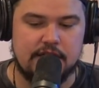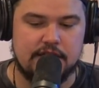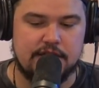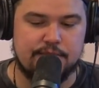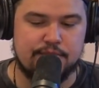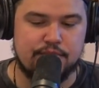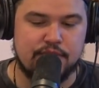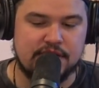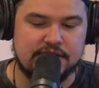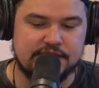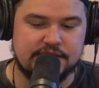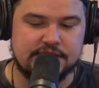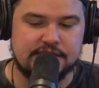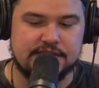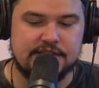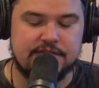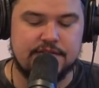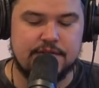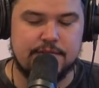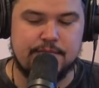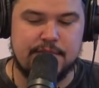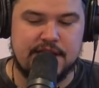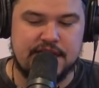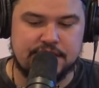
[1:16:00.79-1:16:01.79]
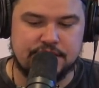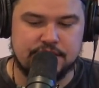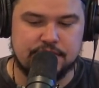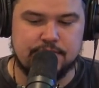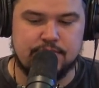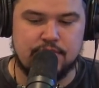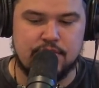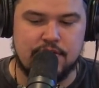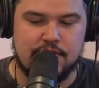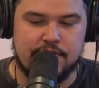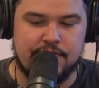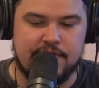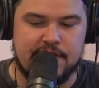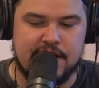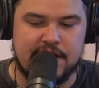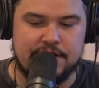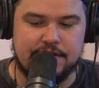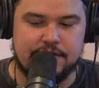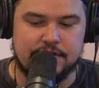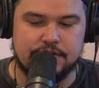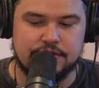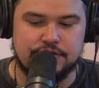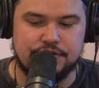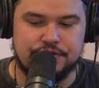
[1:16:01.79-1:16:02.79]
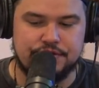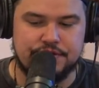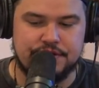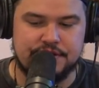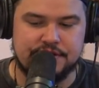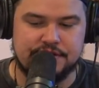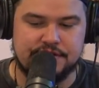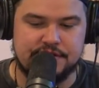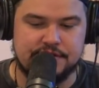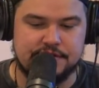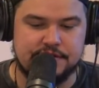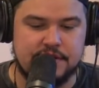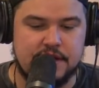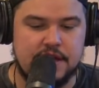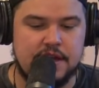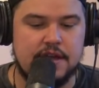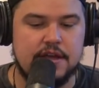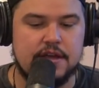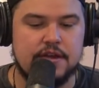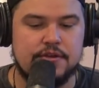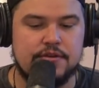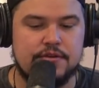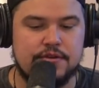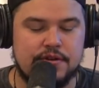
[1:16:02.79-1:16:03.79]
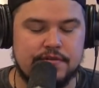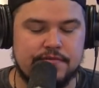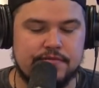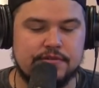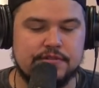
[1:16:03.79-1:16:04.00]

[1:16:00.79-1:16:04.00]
The presence of the major profile or Julius's could